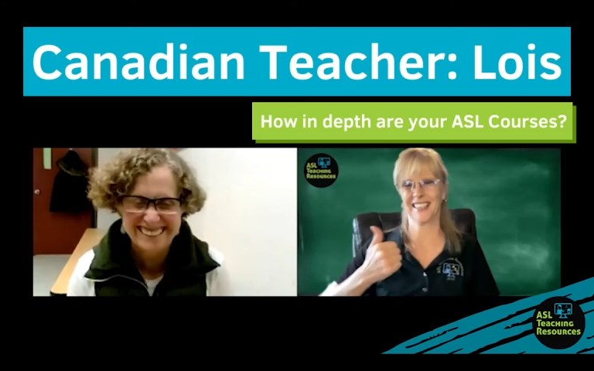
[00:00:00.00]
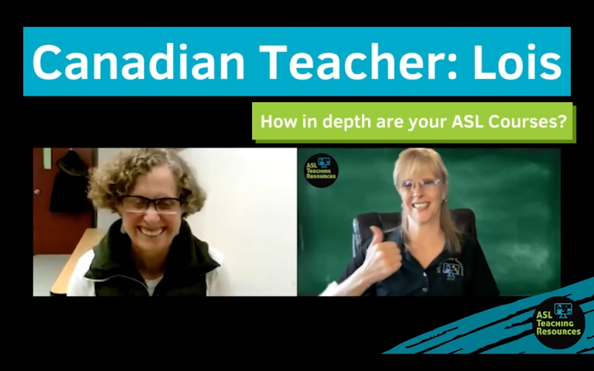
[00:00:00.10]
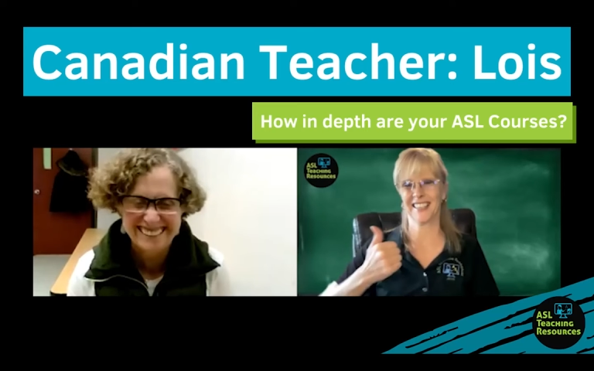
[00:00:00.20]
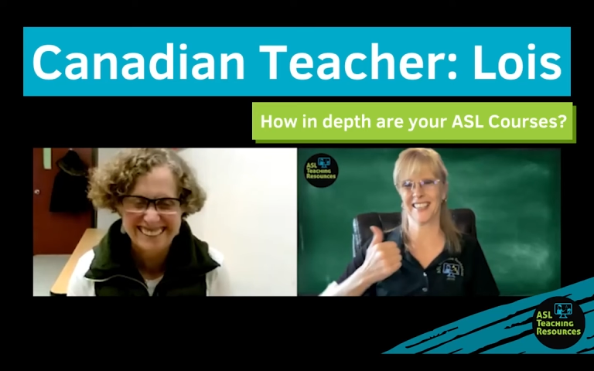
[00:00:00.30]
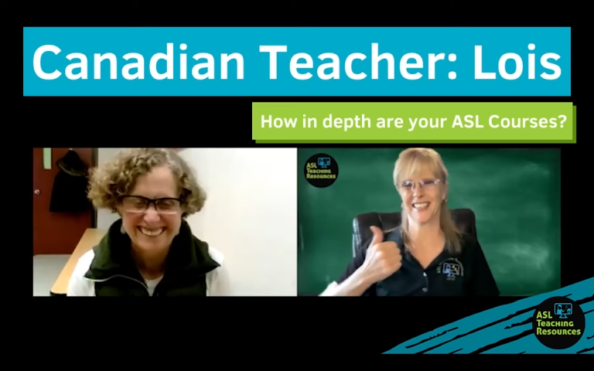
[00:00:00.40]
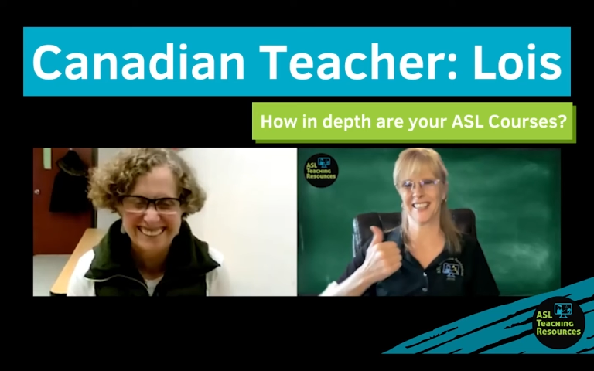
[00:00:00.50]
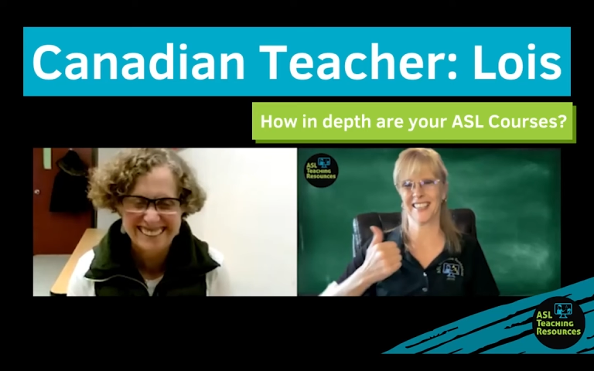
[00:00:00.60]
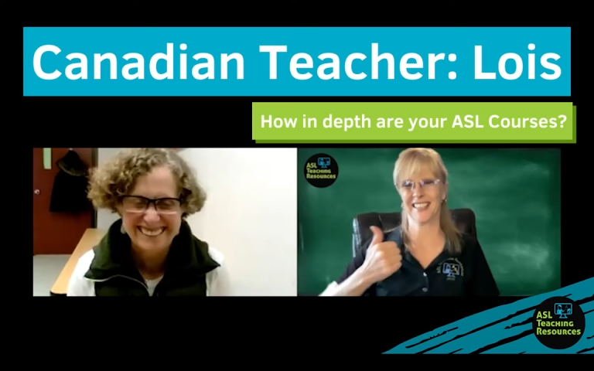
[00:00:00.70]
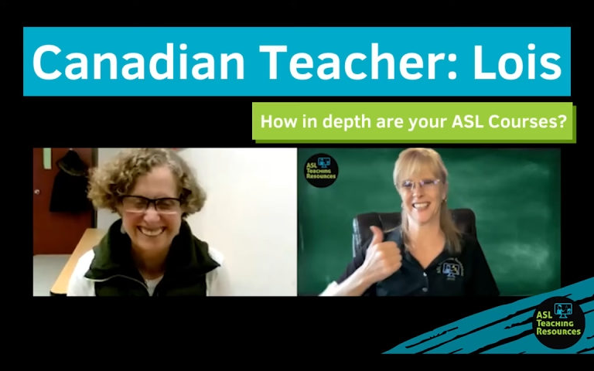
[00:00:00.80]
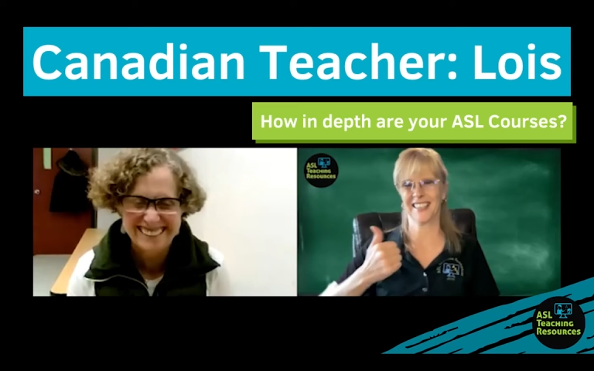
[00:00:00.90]

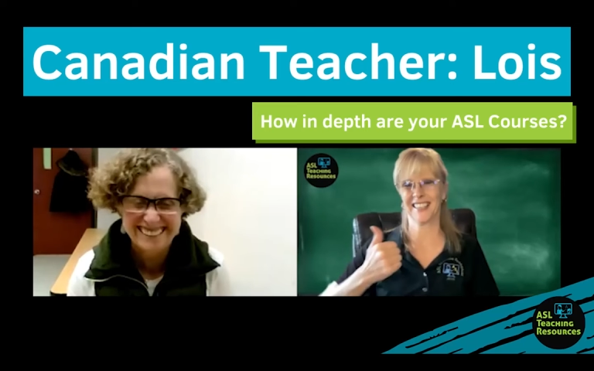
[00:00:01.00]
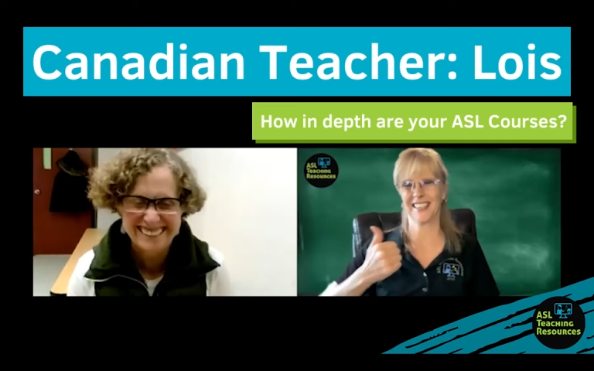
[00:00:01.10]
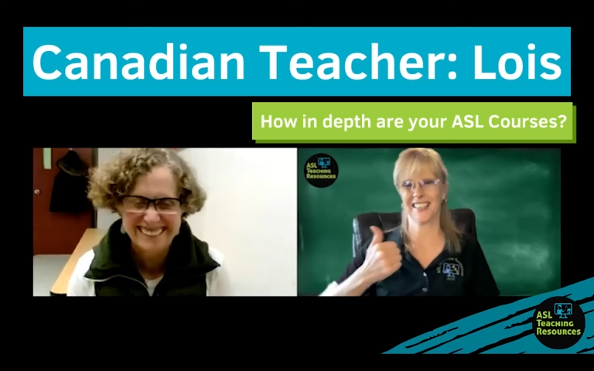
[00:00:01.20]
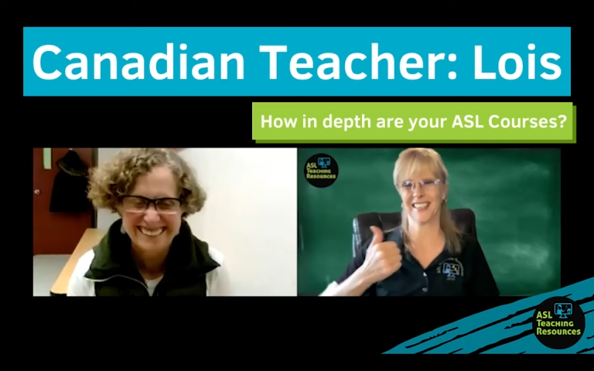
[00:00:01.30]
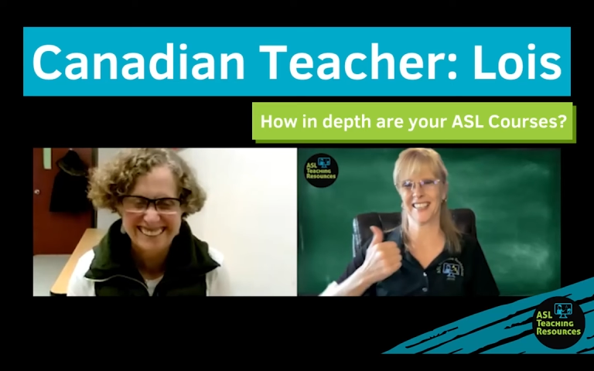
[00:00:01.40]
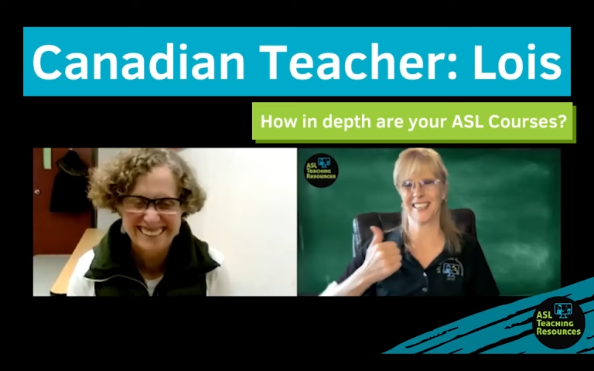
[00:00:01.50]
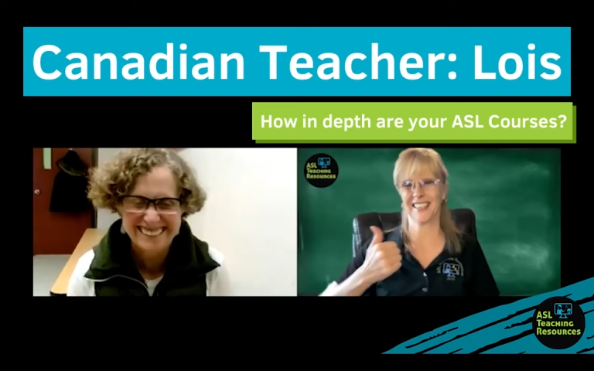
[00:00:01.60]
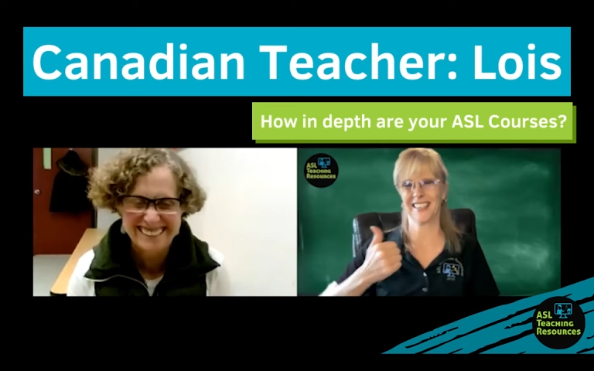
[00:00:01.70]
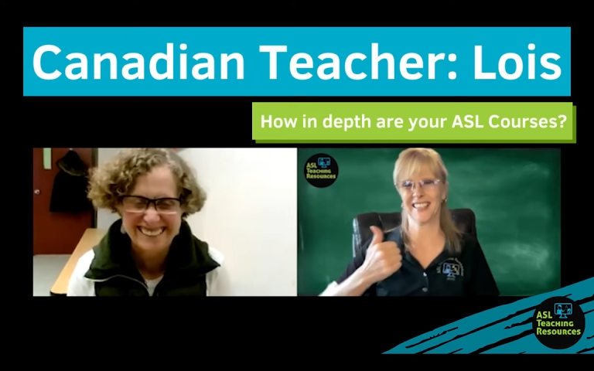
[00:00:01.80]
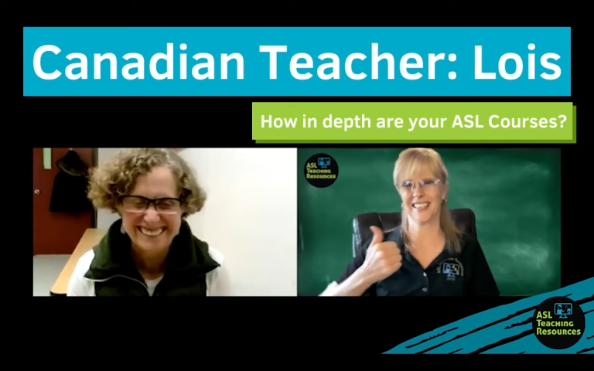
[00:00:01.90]

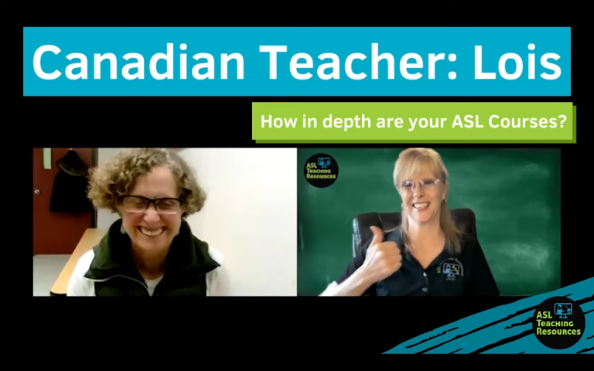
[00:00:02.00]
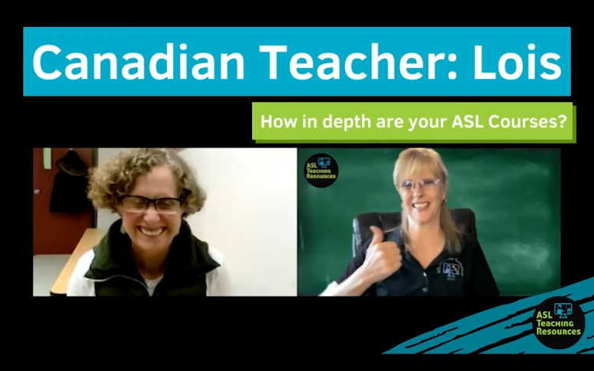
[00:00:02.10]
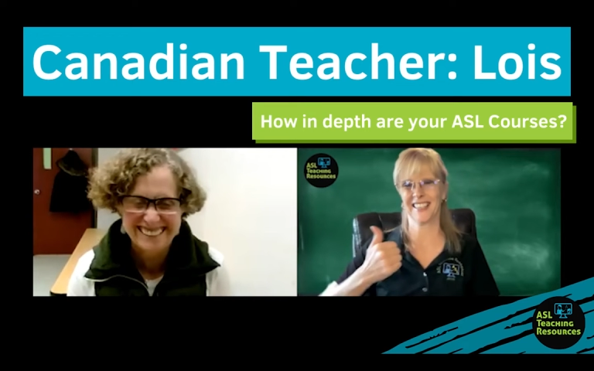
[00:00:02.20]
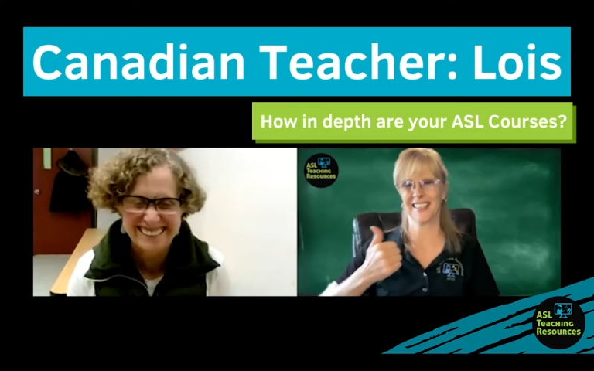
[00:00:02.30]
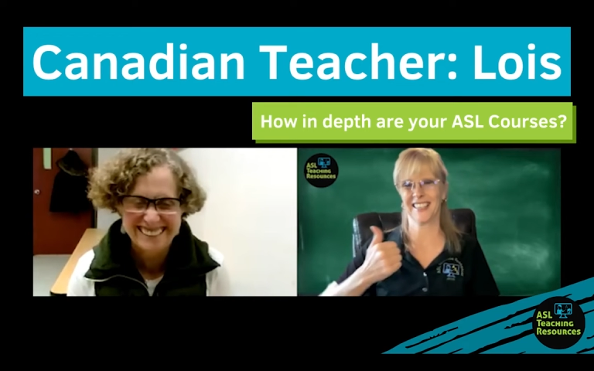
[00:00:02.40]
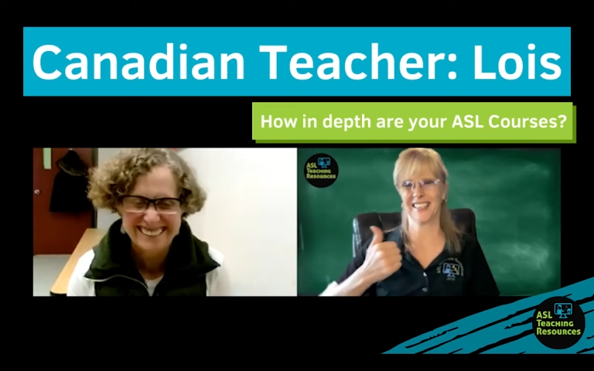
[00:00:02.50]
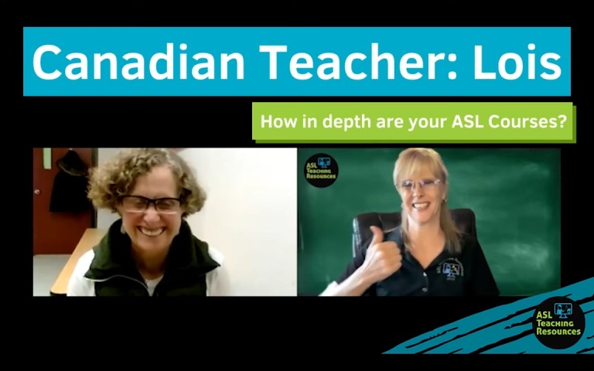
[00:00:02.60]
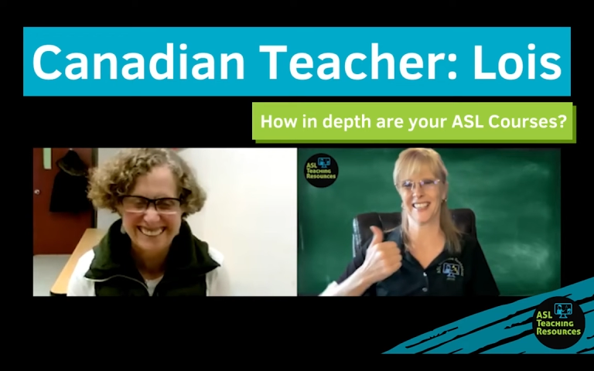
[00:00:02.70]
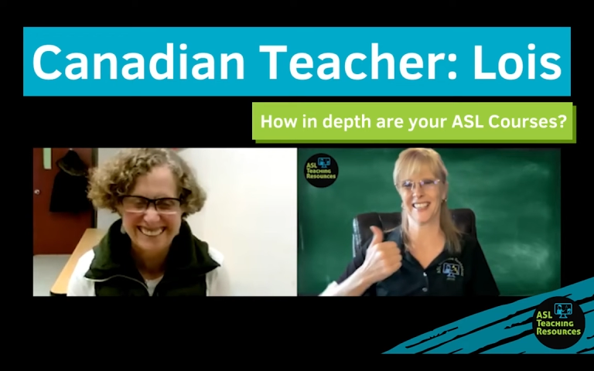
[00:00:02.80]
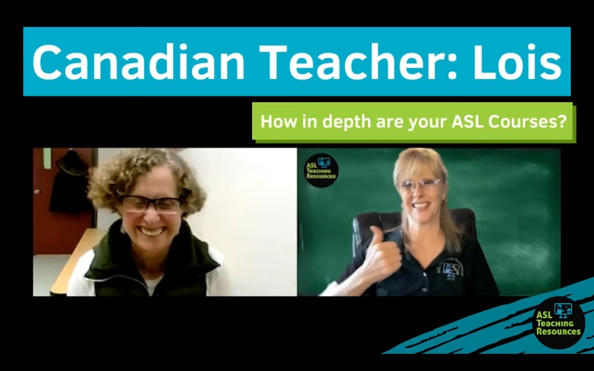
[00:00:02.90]

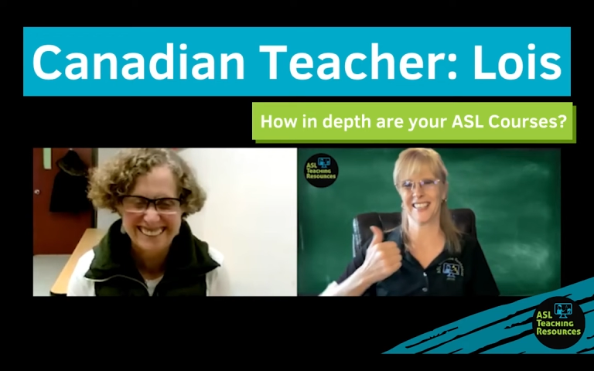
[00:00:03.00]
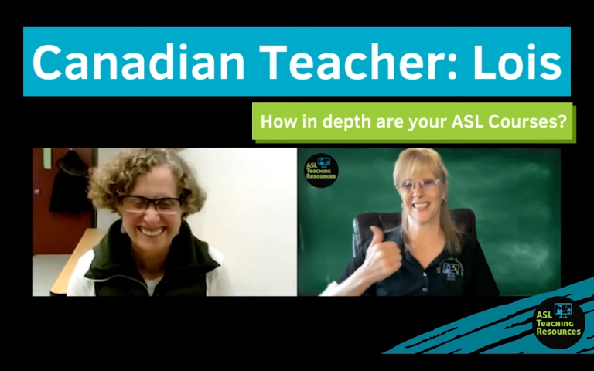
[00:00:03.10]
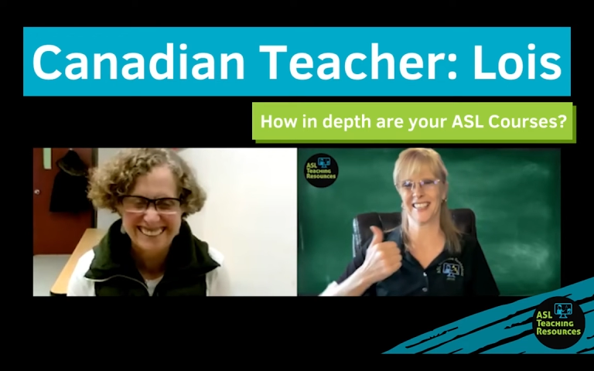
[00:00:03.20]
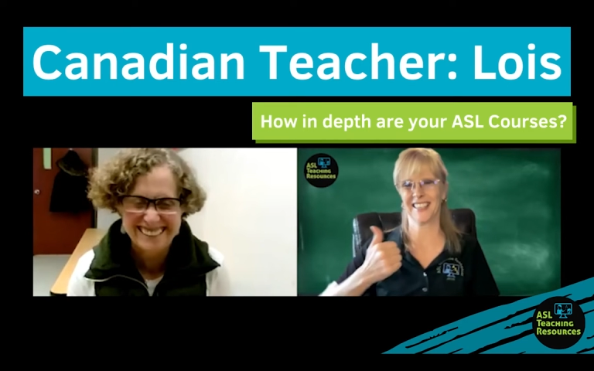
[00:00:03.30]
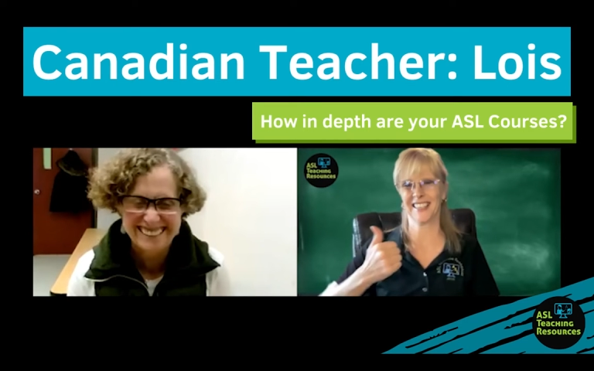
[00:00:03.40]
Nothing is said.